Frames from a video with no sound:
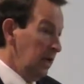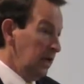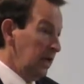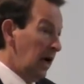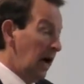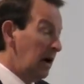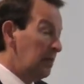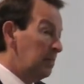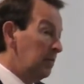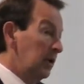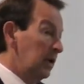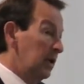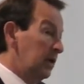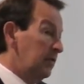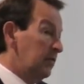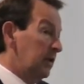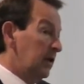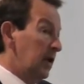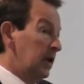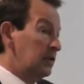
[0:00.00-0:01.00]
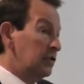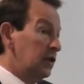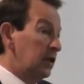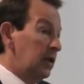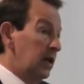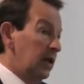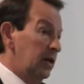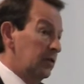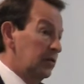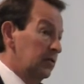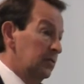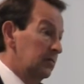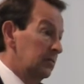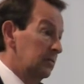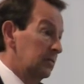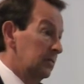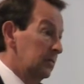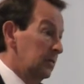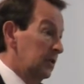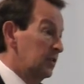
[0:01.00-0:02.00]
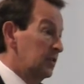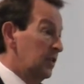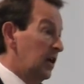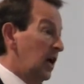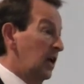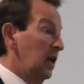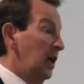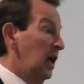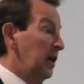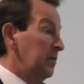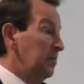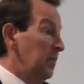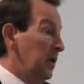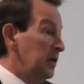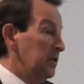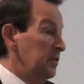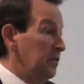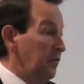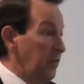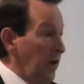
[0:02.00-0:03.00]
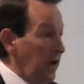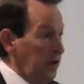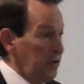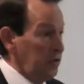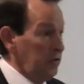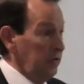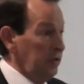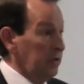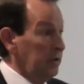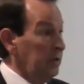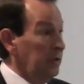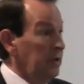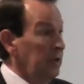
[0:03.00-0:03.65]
Now, I believe that education is not like manufacturing.